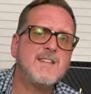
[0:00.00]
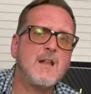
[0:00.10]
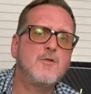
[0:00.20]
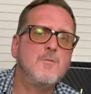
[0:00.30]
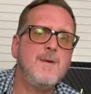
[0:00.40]
to
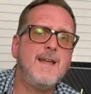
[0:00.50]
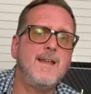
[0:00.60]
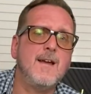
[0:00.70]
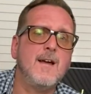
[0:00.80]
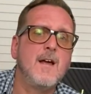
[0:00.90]
local
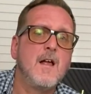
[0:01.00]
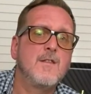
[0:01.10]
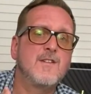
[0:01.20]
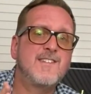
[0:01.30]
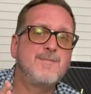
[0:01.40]
media,
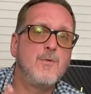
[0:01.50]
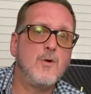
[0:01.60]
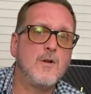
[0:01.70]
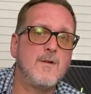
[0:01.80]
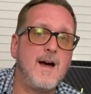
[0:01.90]
the
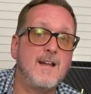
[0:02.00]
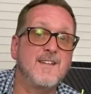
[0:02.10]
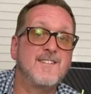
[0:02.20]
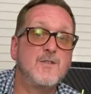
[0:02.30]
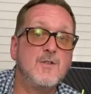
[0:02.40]
smaller
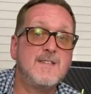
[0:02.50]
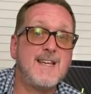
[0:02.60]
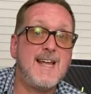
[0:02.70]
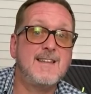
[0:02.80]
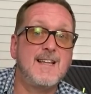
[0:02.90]
islands could
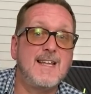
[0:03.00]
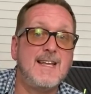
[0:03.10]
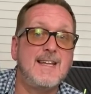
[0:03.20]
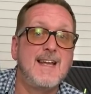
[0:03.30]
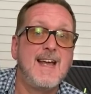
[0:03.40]
take the
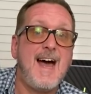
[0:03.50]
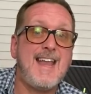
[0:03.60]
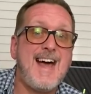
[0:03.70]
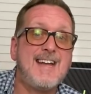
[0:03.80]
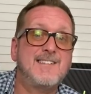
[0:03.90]
lead
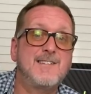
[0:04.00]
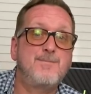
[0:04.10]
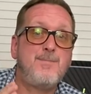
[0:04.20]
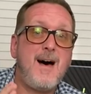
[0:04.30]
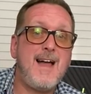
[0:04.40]
and act as
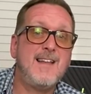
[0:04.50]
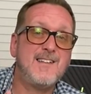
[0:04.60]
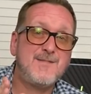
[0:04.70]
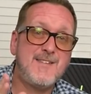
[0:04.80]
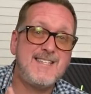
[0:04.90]

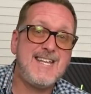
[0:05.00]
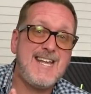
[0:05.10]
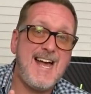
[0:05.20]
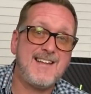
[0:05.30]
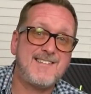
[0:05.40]
pilots for
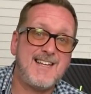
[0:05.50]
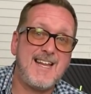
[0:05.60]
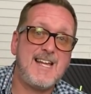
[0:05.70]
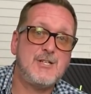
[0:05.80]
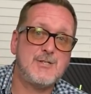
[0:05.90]

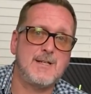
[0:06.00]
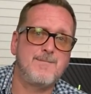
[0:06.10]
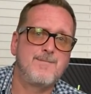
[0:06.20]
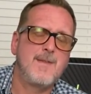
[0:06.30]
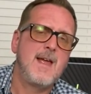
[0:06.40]
de-escalation.
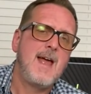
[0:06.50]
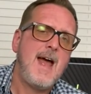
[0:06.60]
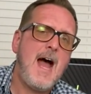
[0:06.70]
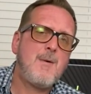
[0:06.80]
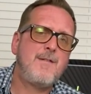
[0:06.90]

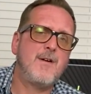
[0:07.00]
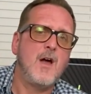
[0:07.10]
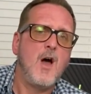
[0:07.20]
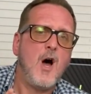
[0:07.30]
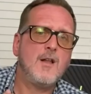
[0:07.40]

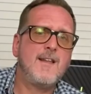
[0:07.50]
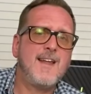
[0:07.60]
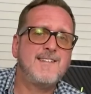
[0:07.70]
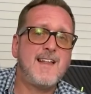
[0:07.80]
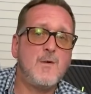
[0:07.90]
However,
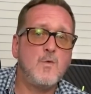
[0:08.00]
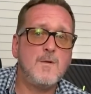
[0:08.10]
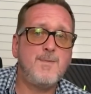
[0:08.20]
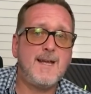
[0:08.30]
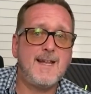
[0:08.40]
holidays that
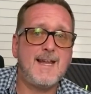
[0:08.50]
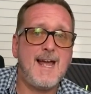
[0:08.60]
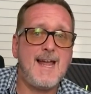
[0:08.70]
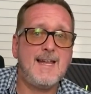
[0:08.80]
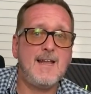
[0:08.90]
would begin
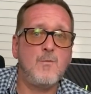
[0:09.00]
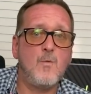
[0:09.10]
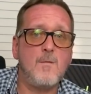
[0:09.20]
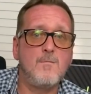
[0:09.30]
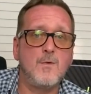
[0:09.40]
again in
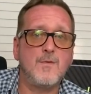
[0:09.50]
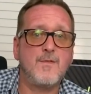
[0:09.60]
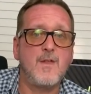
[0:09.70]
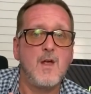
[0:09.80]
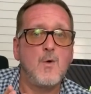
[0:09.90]
1
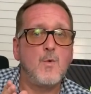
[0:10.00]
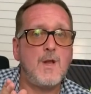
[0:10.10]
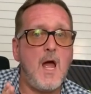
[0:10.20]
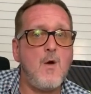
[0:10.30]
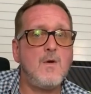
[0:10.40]
month
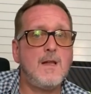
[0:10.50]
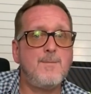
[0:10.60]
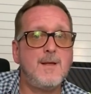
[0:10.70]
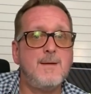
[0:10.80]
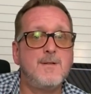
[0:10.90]
would only
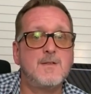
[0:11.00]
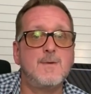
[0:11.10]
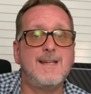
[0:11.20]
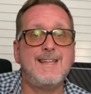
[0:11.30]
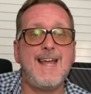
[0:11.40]
be
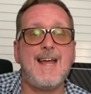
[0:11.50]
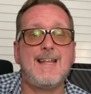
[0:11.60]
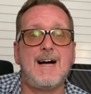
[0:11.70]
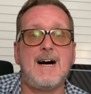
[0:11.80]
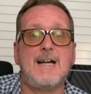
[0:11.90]
between the
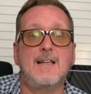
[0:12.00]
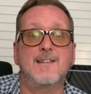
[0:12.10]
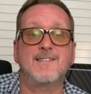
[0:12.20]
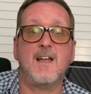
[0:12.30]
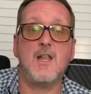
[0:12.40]
8
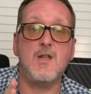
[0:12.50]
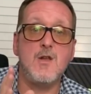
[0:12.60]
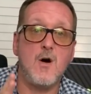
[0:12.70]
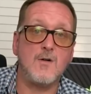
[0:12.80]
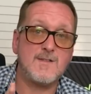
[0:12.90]
islands and
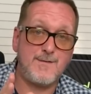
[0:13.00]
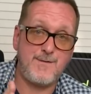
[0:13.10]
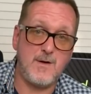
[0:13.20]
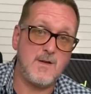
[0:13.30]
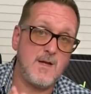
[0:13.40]
not
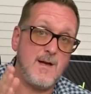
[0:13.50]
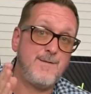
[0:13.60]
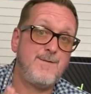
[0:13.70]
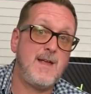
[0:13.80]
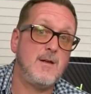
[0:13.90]
further
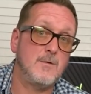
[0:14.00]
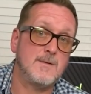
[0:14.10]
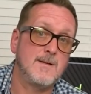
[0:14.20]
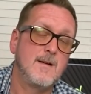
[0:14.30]
afield.